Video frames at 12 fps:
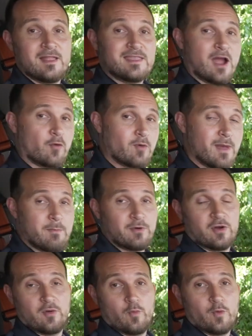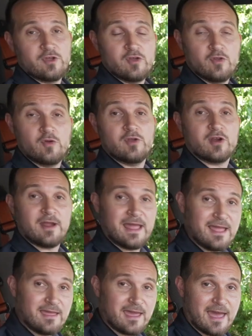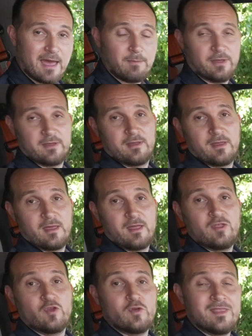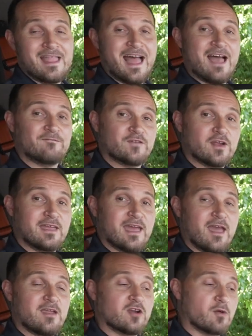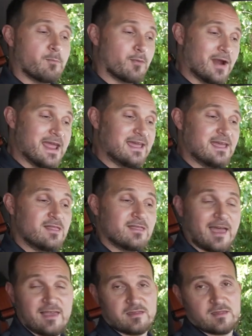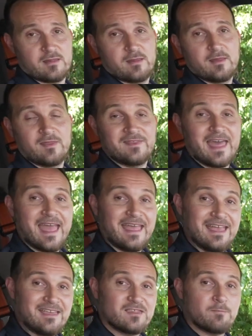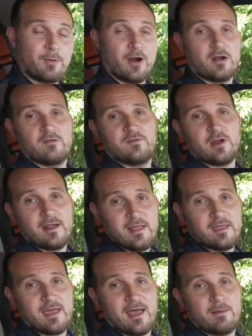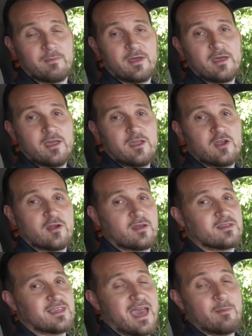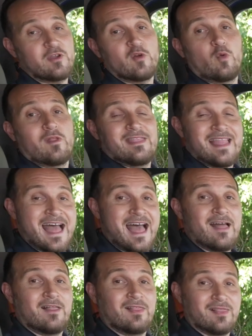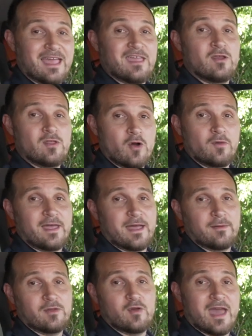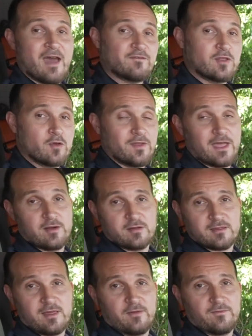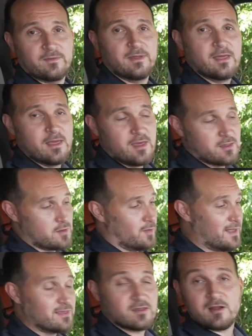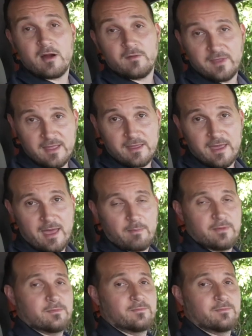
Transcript: Now remember, when you do your in-cab, do not forget your braking test. That is part of your in-cab. Your examiner will not let you know that. You have to know that yourself. So let's start the in-cab.